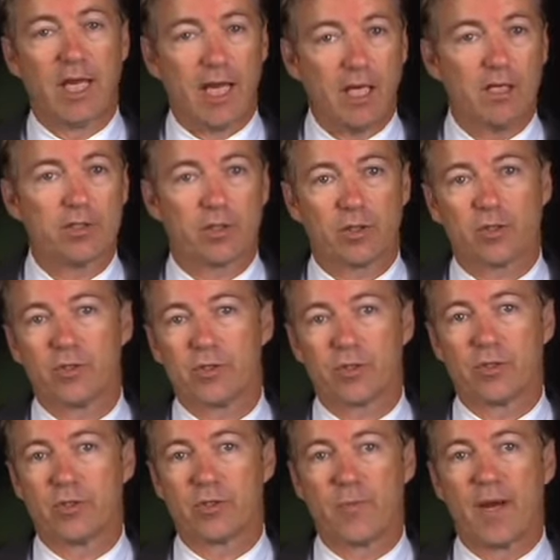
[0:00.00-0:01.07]
and our
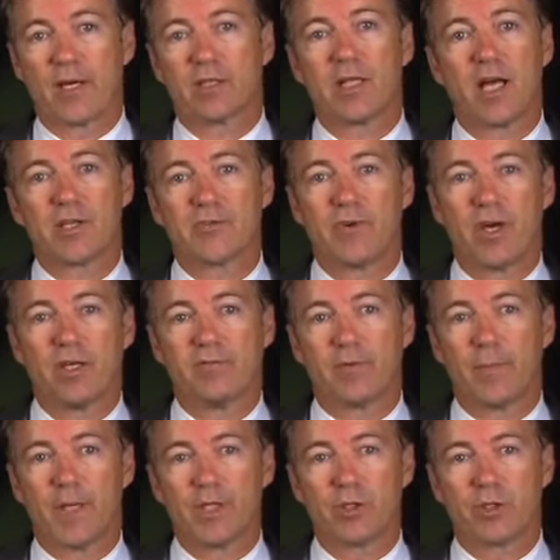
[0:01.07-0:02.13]
concerns about classified
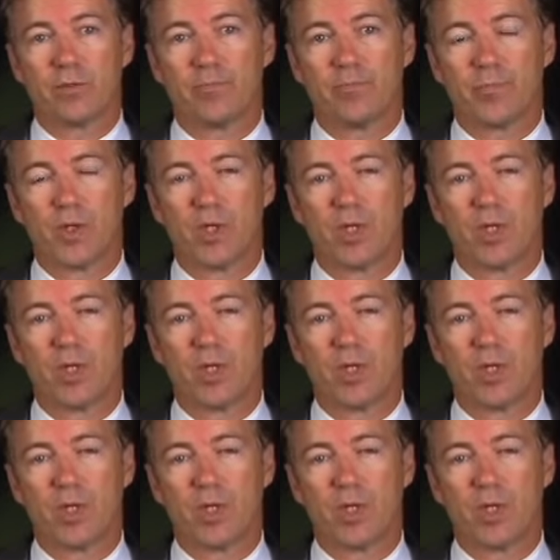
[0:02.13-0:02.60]
information.